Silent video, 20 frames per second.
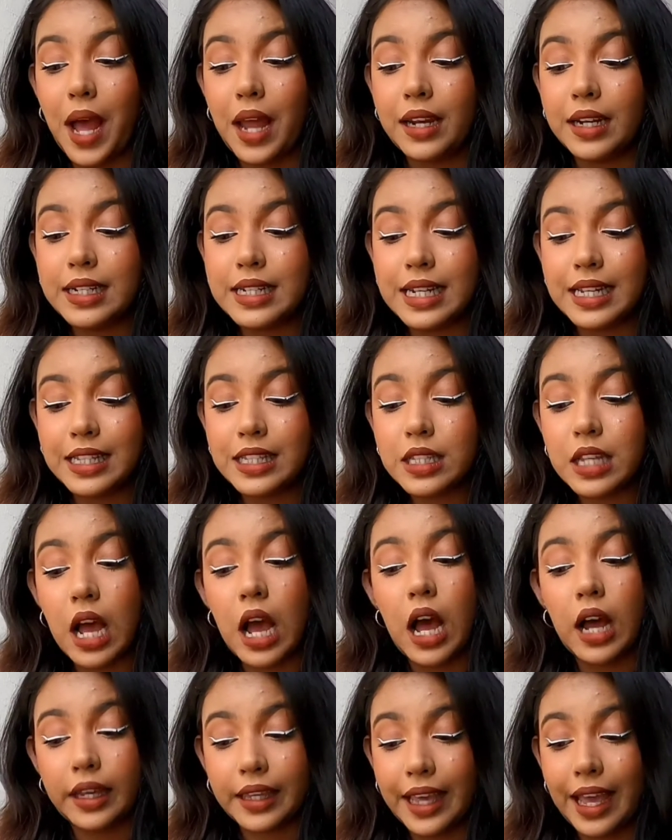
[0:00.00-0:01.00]
palette is
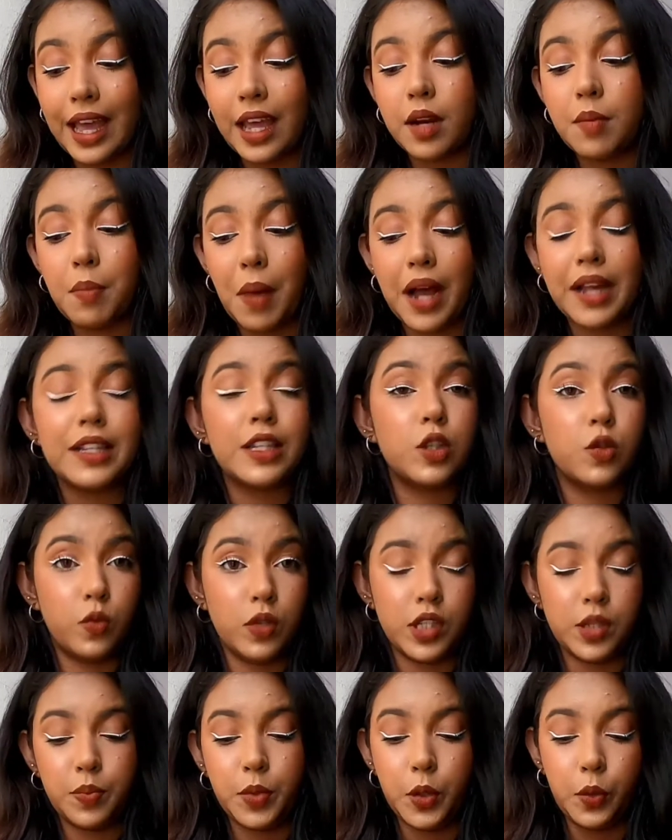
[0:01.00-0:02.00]
again by
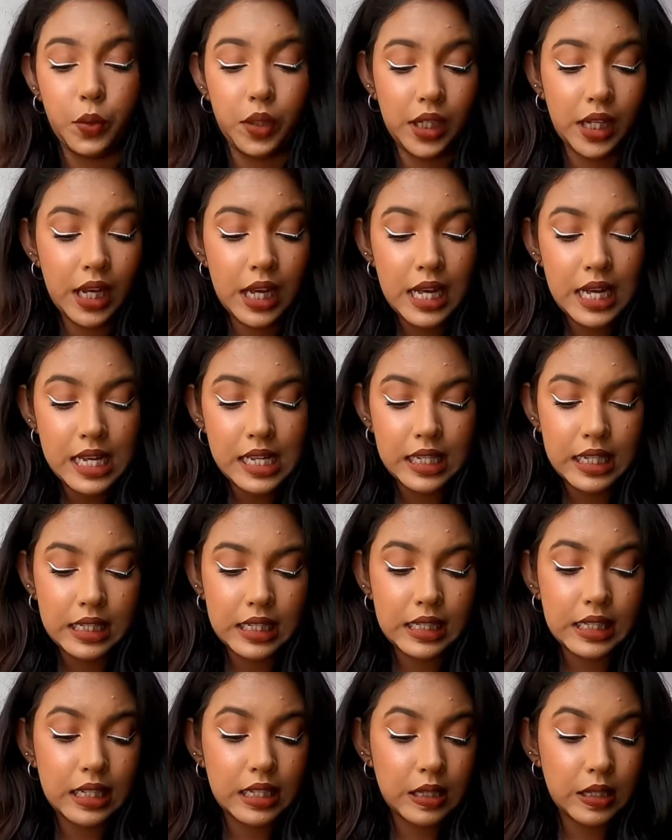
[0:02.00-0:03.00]
Swiss Beauty.
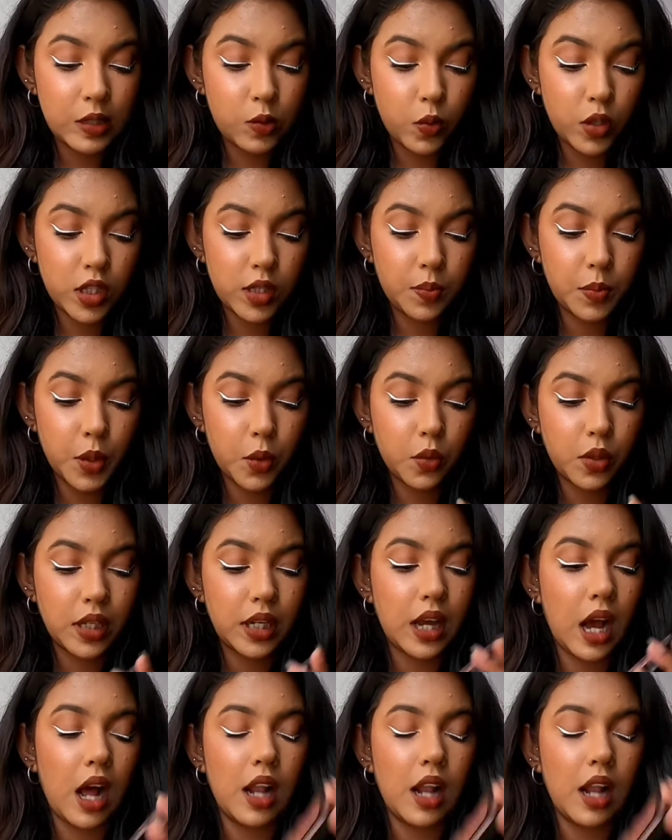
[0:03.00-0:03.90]
This is the Swiss Beauty